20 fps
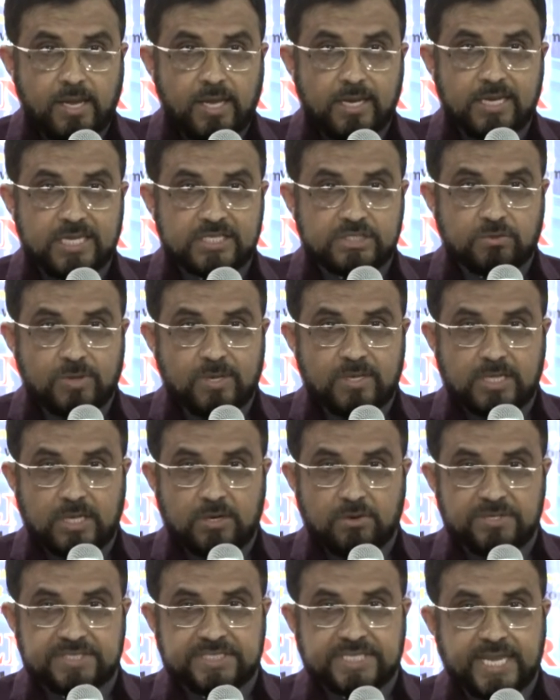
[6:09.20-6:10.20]
Allah subhanahu wa
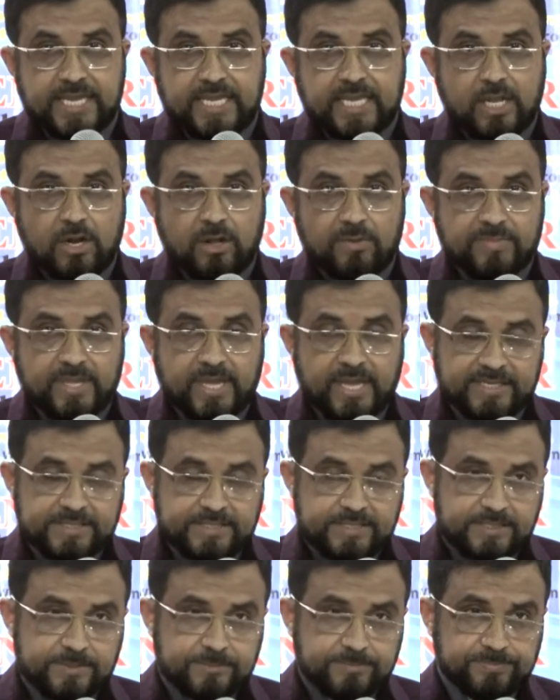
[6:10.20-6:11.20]
ta'ala will take care of
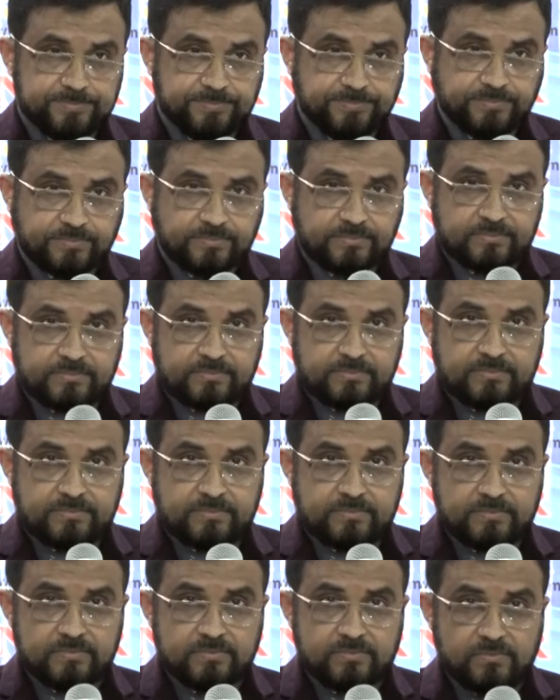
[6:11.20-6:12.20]
that.
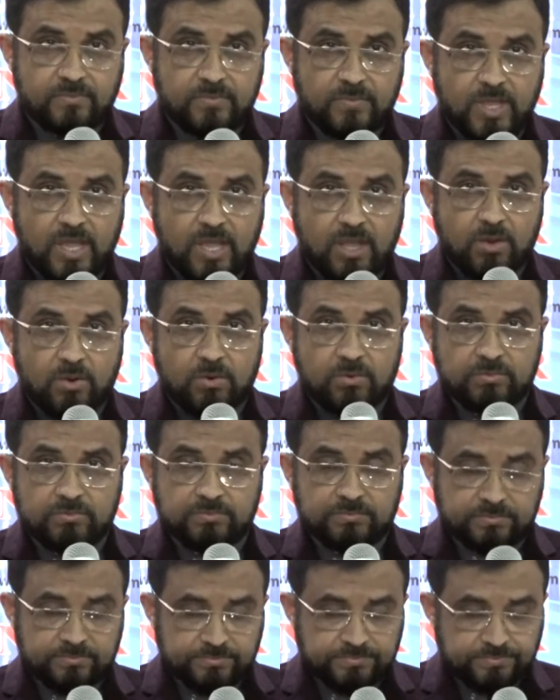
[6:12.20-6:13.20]
Now,